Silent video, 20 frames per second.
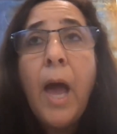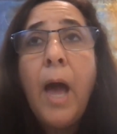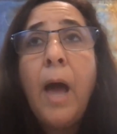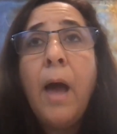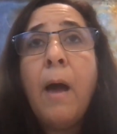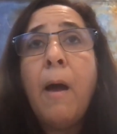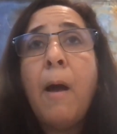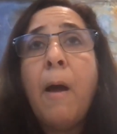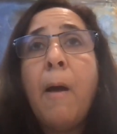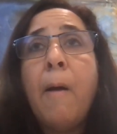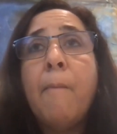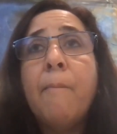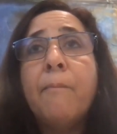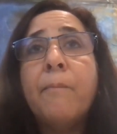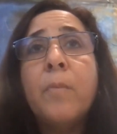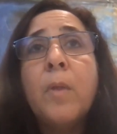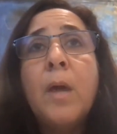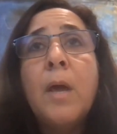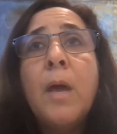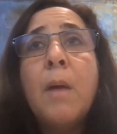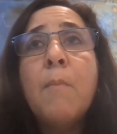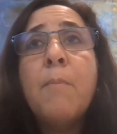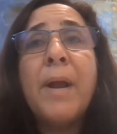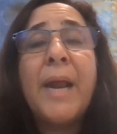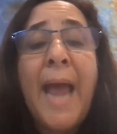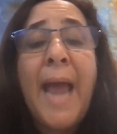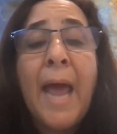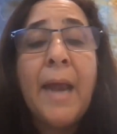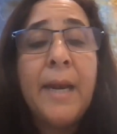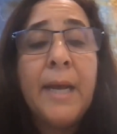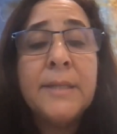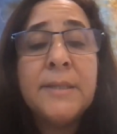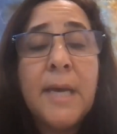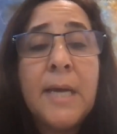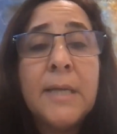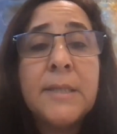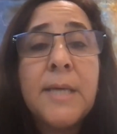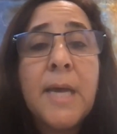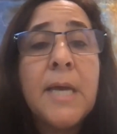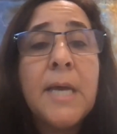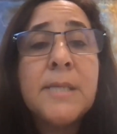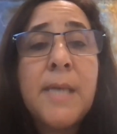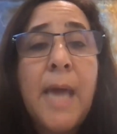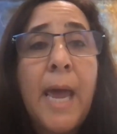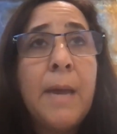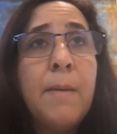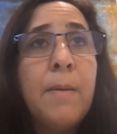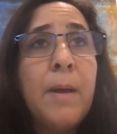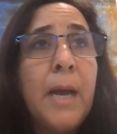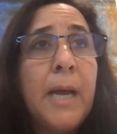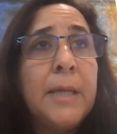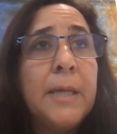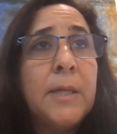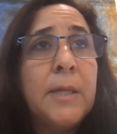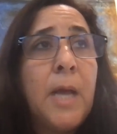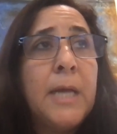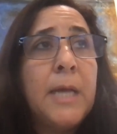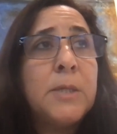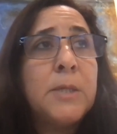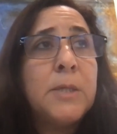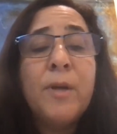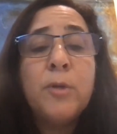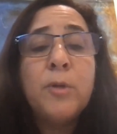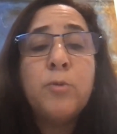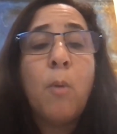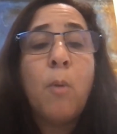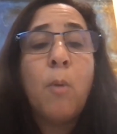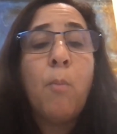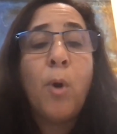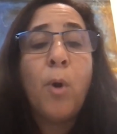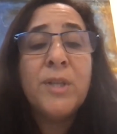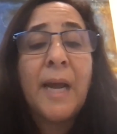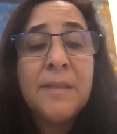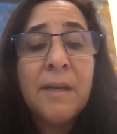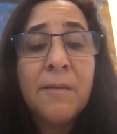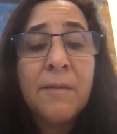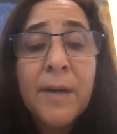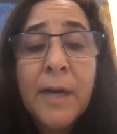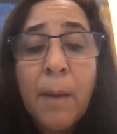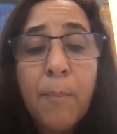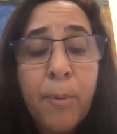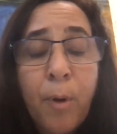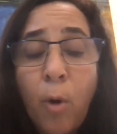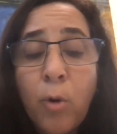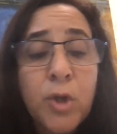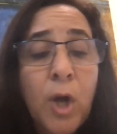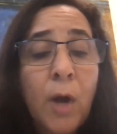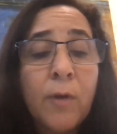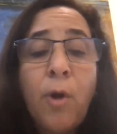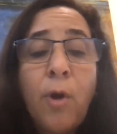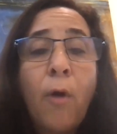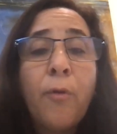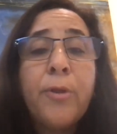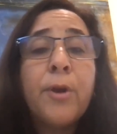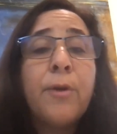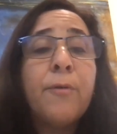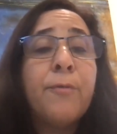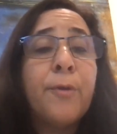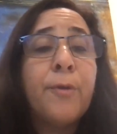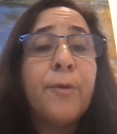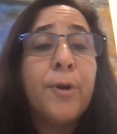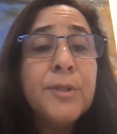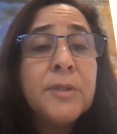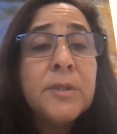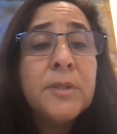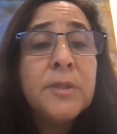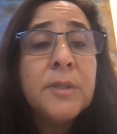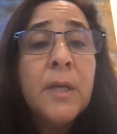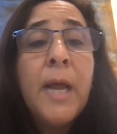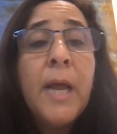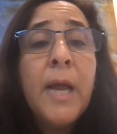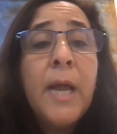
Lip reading: But again, it's moving to a more scientific approach and not the reverse.